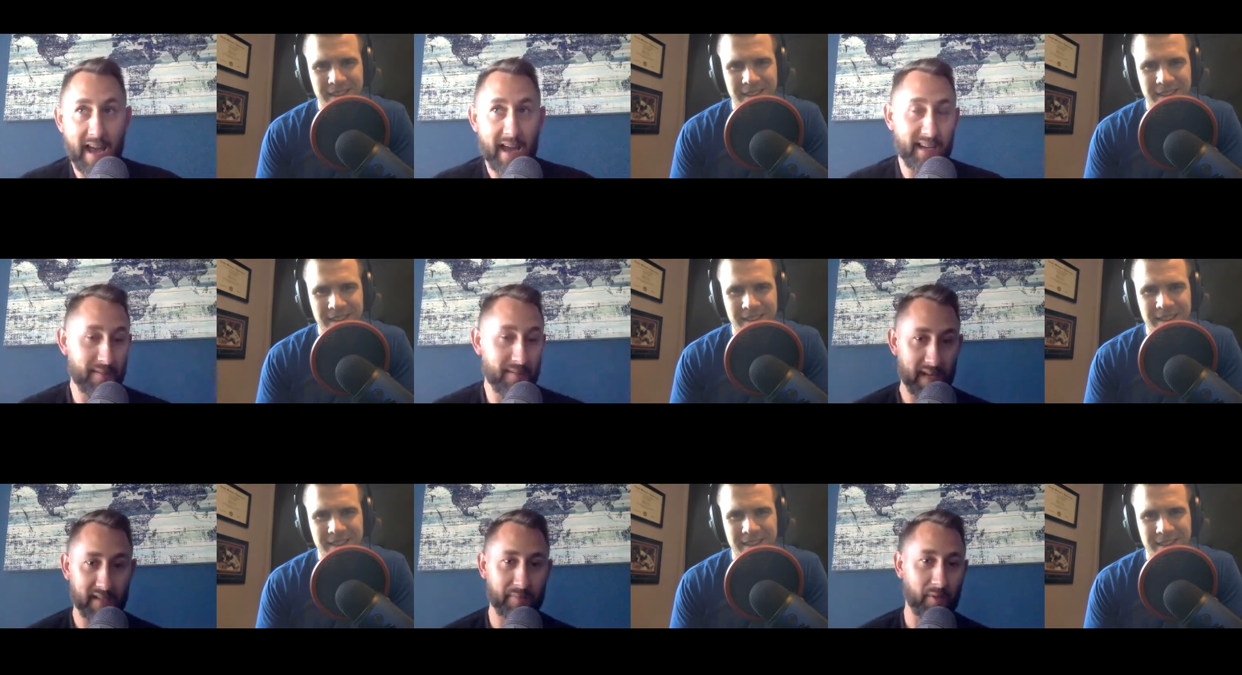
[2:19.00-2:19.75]
Speaker 1: and
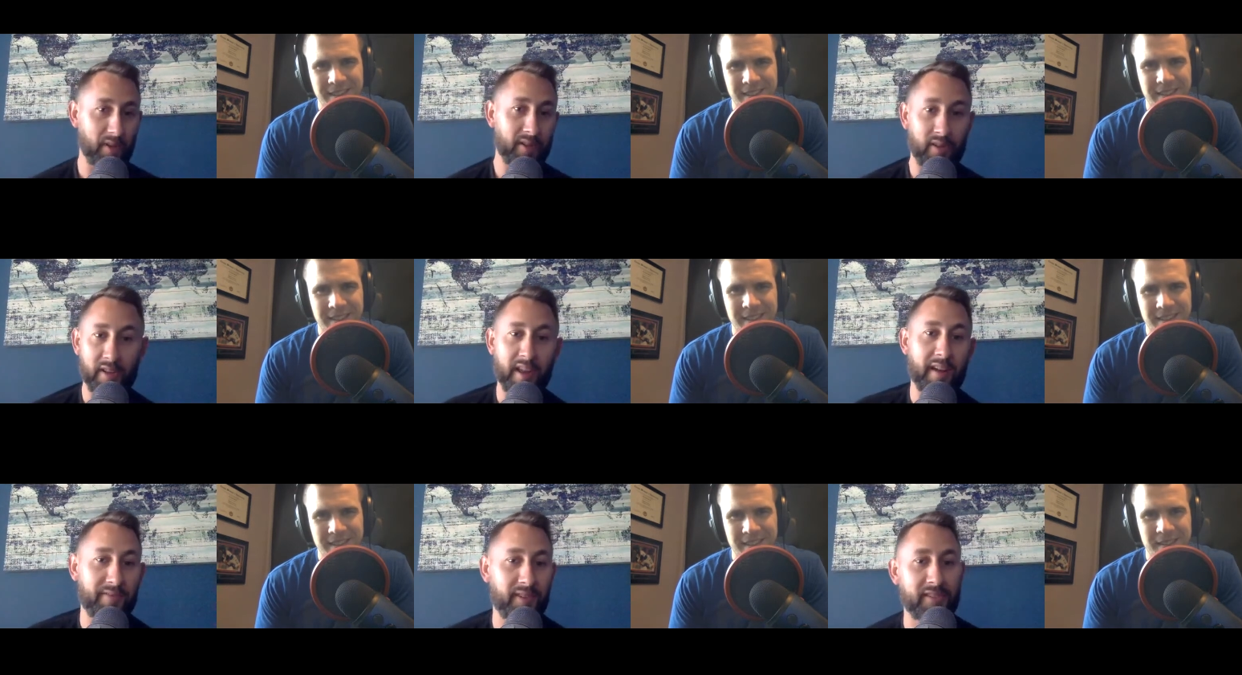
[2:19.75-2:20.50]
baseball and all that
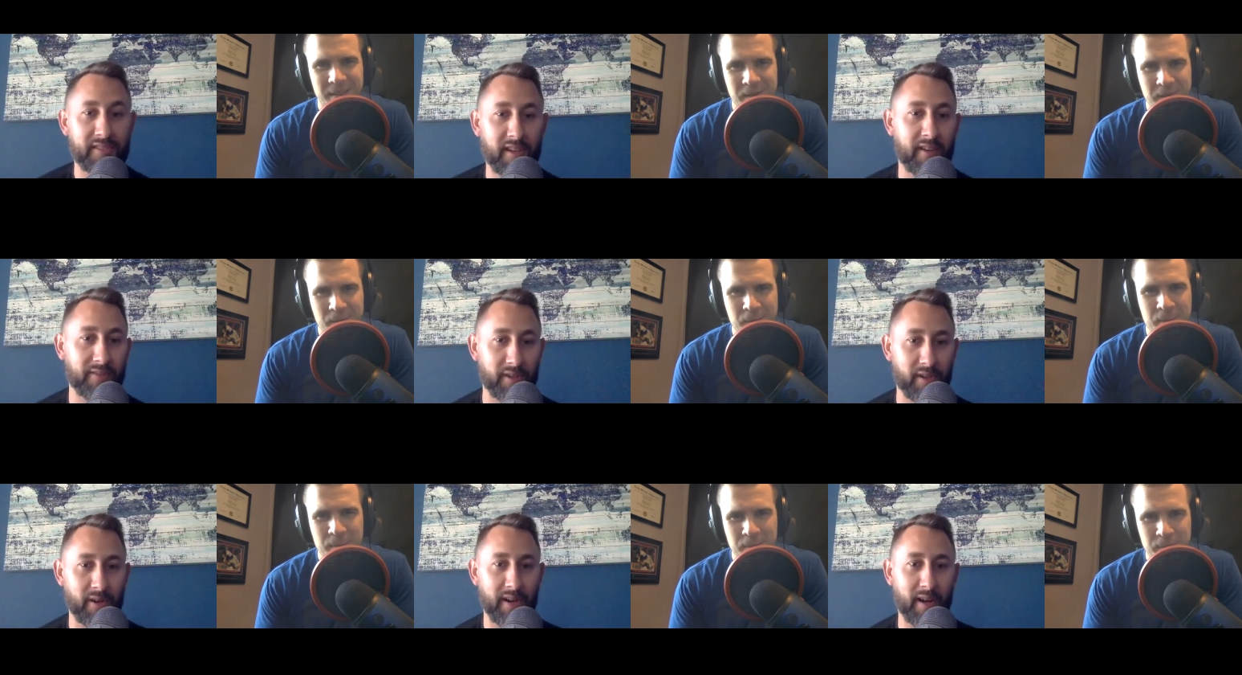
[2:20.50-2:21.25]
fun stuff growing
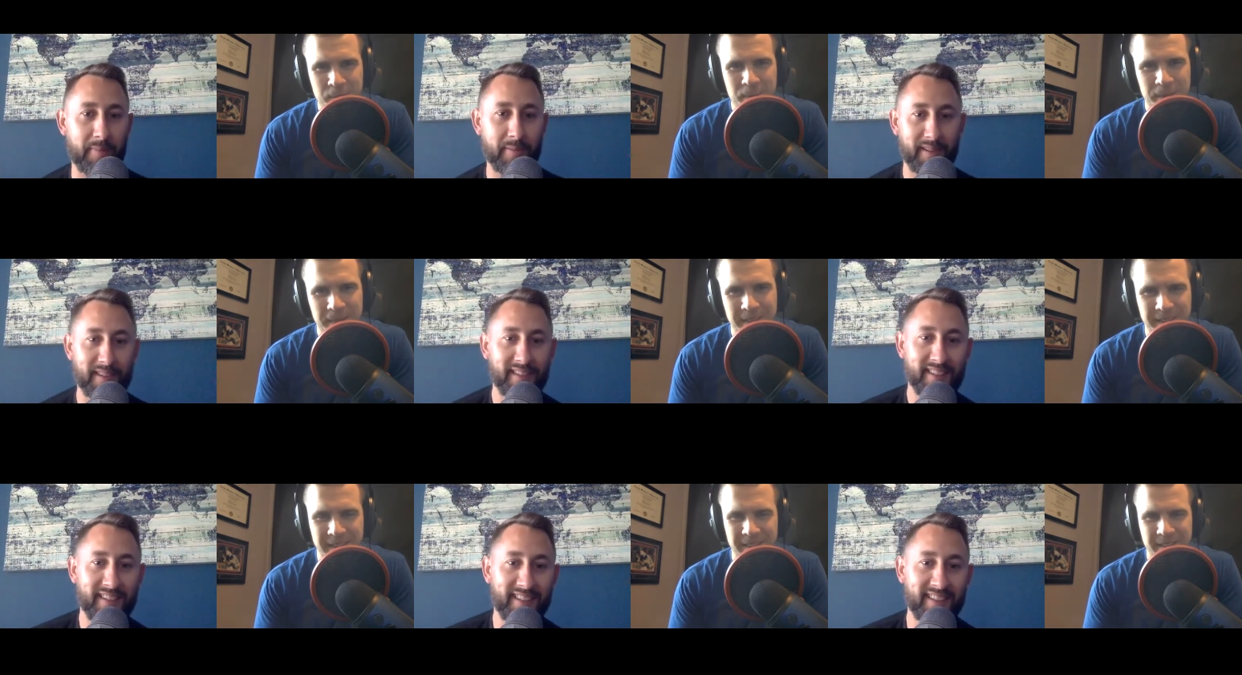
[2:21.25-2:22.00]
up.
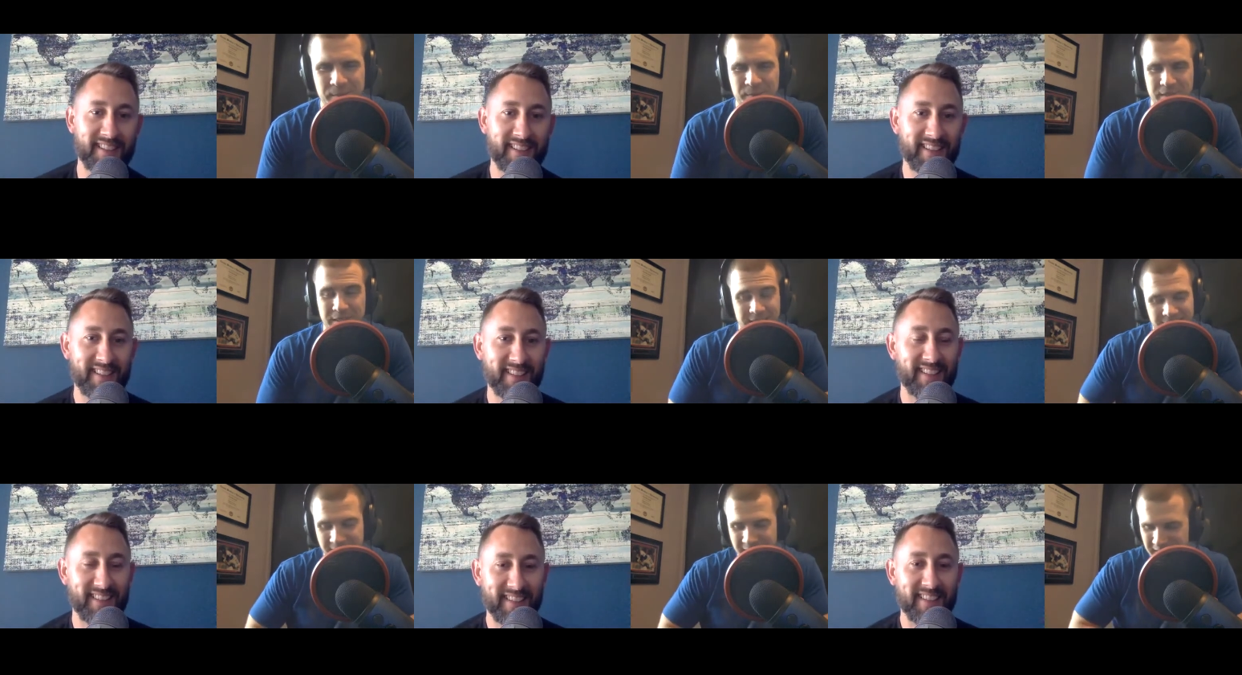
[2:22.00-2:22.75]
Yeah.
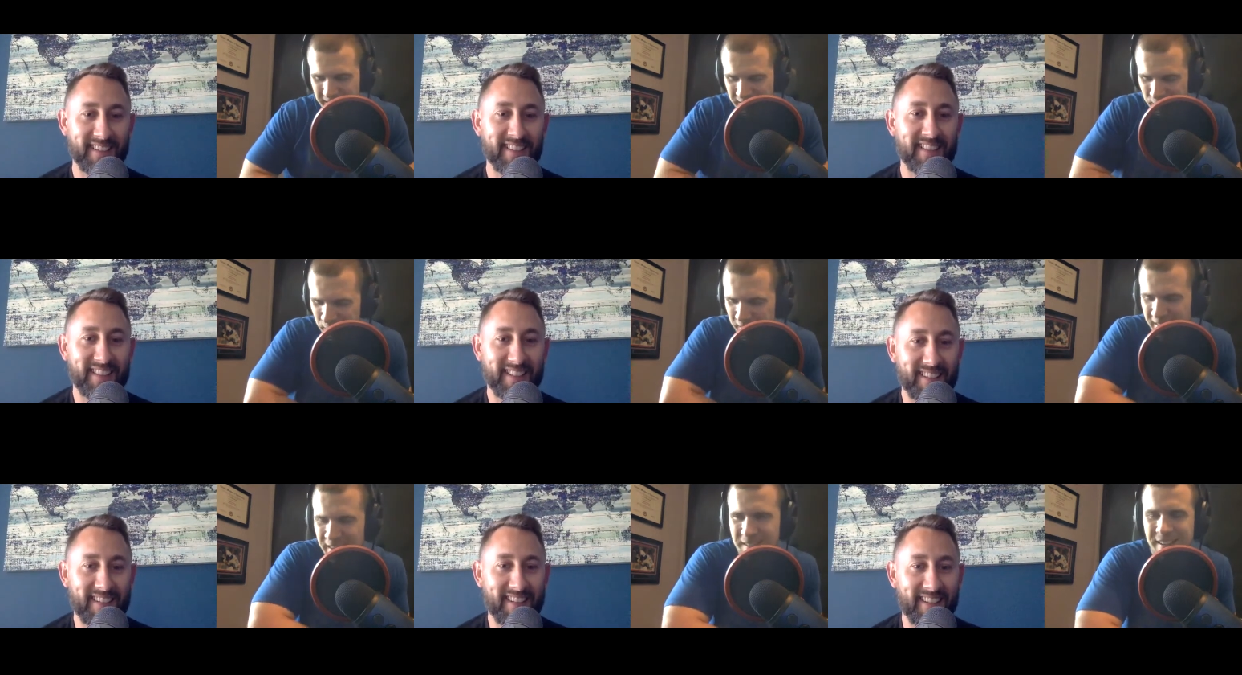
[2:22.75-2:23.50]
Yeah. I hear you, man.
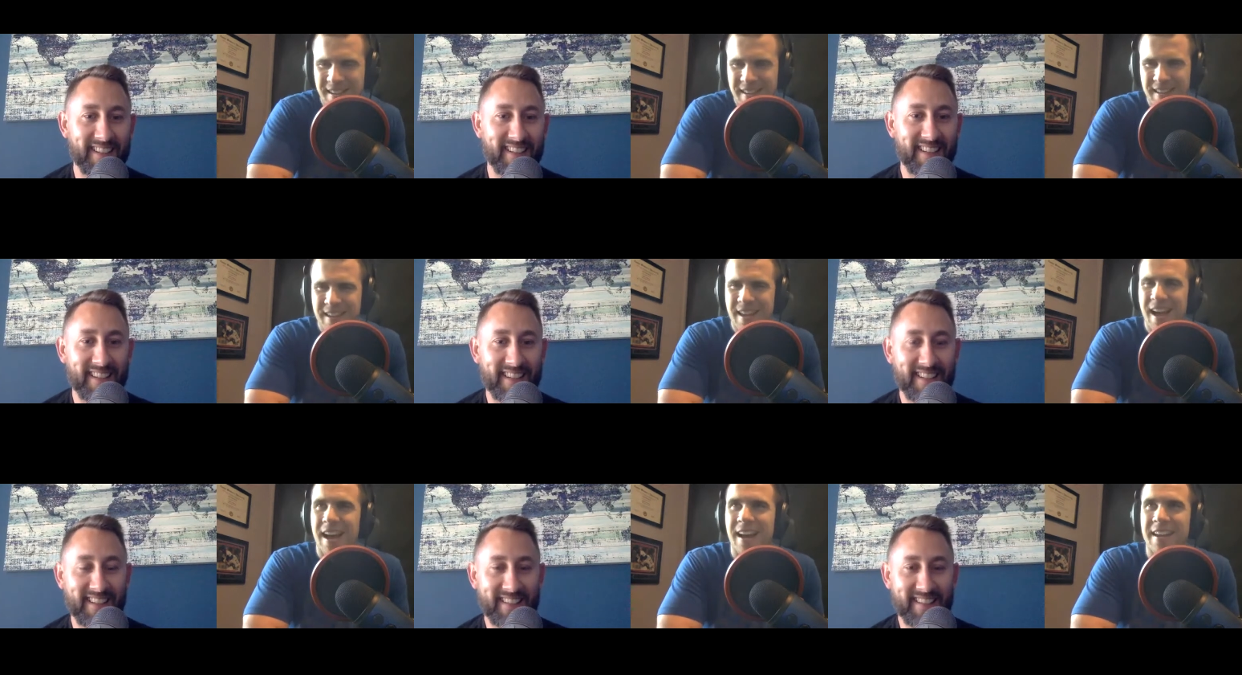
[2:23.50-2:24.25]
I,
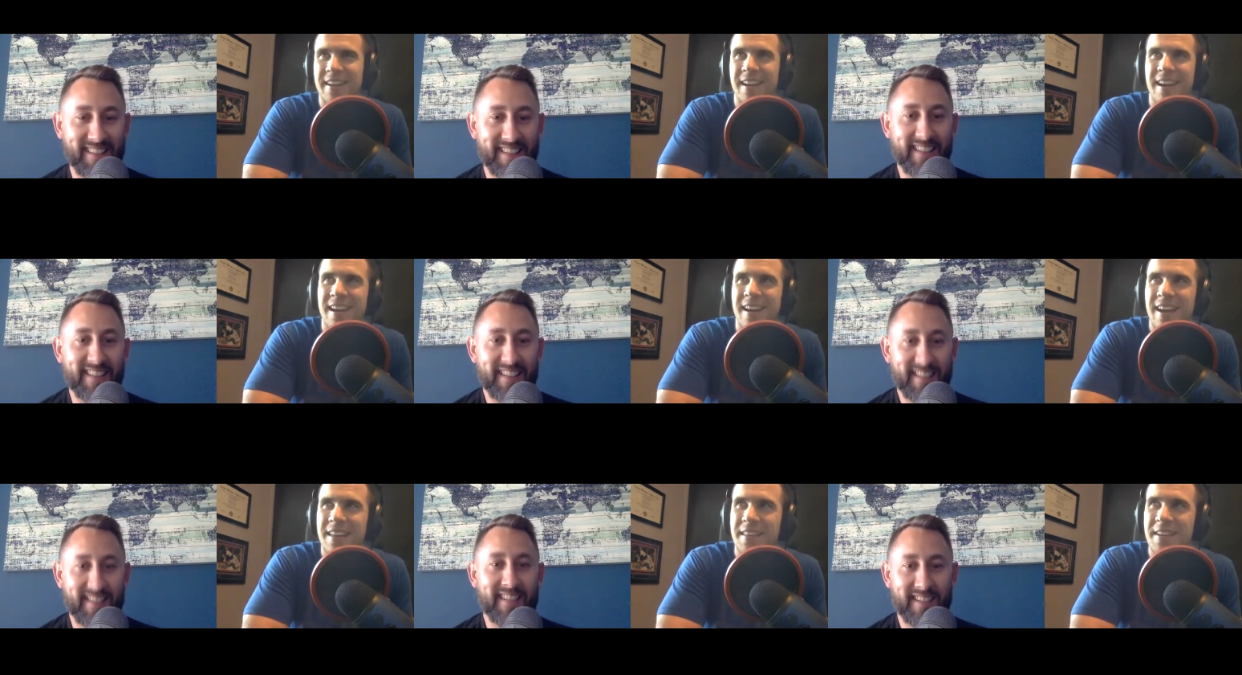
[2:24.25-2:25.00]
I, uh,
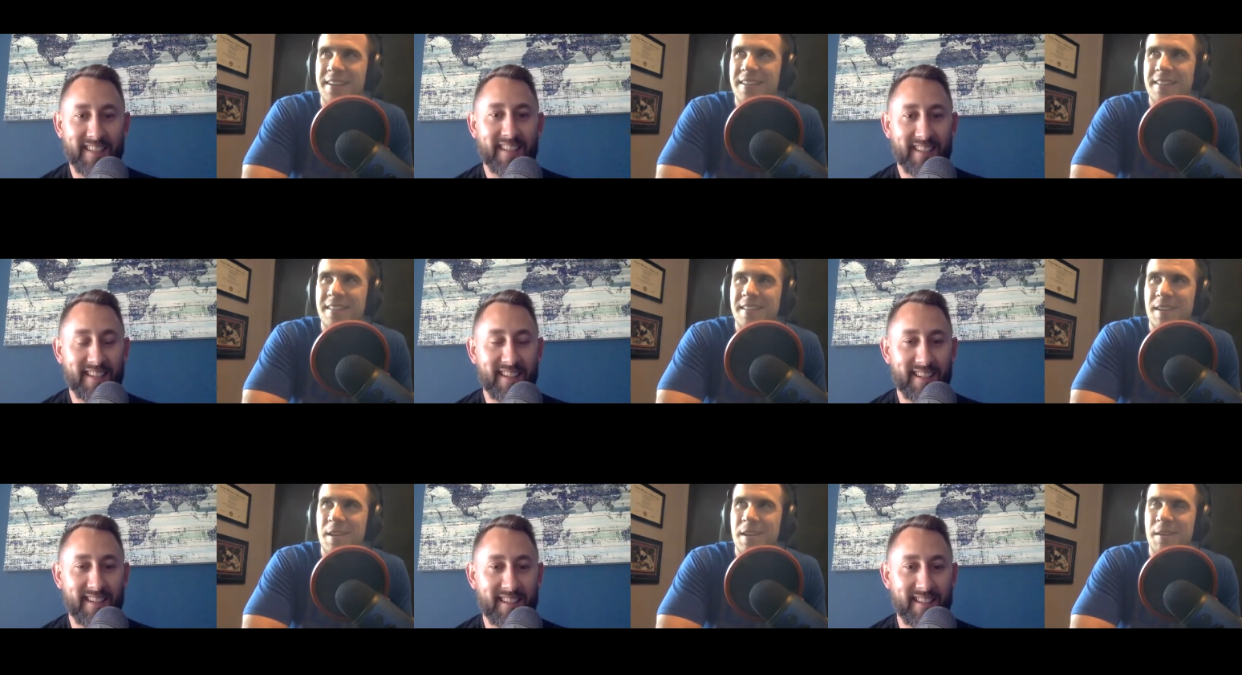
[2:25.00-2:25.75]
I
Speaker 2: think,
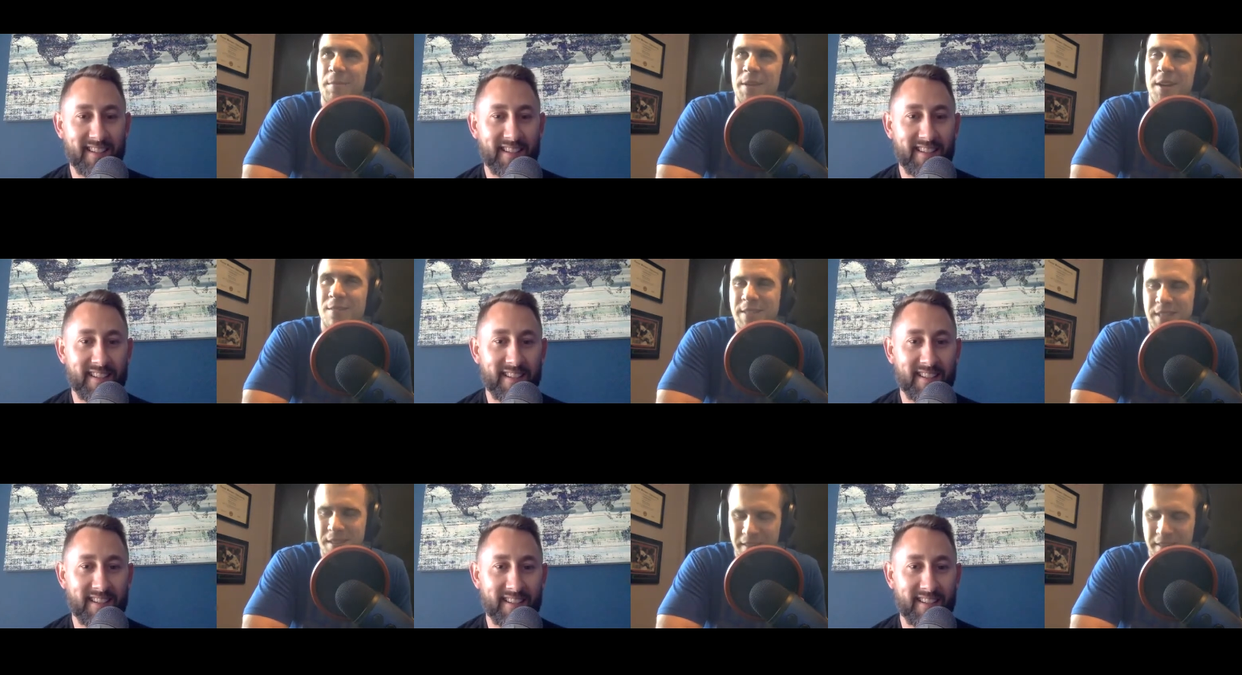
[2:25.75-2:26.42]
I mean, obviously